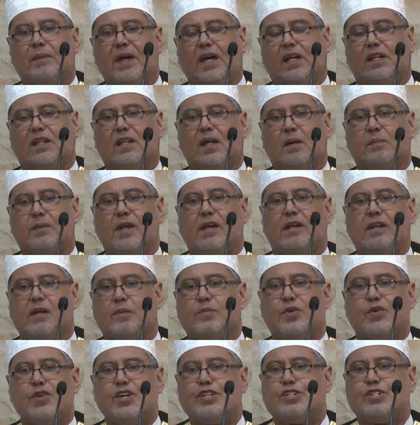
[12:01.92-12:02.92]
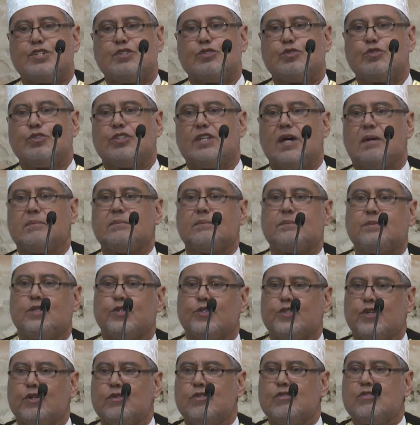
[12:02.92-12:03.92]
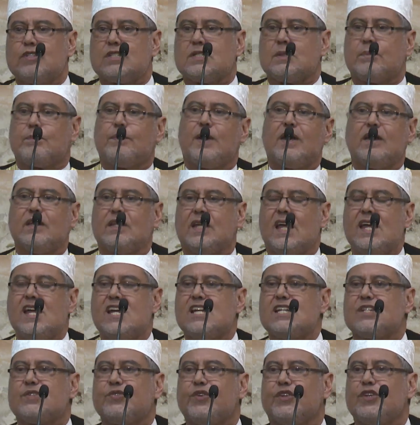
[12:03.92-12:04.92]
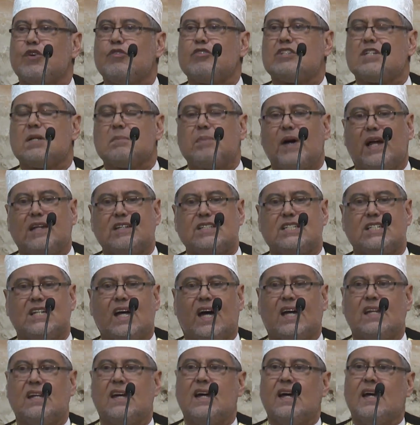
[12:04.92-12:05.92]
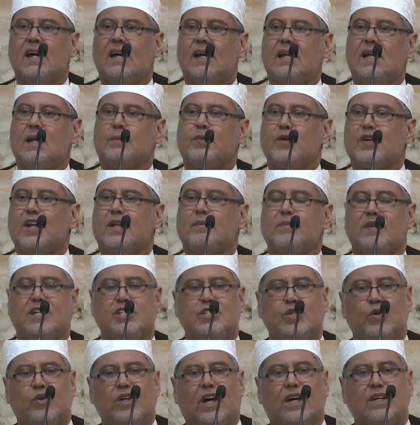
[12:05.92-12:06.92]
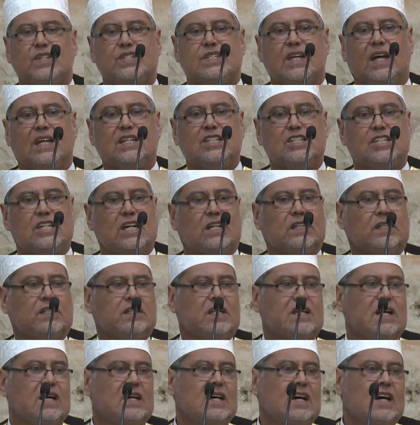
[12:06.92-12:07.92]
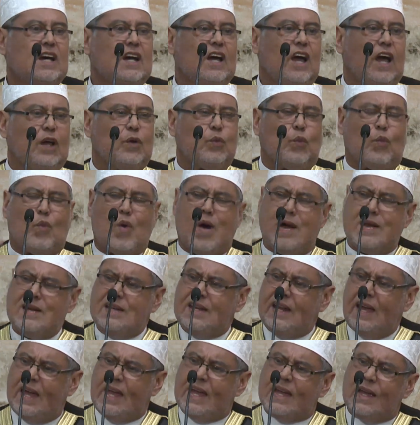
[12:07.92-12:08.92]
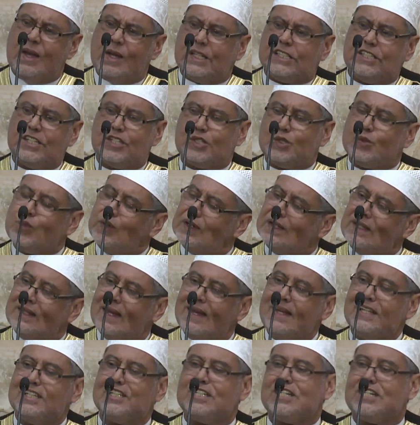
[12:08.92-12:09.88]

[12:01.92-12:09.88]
may Allah bring liberation to them, to those, bring ease for those in Palestine. Liberate Masjid al-Aqsa, insha'Allah. And one day, just one day,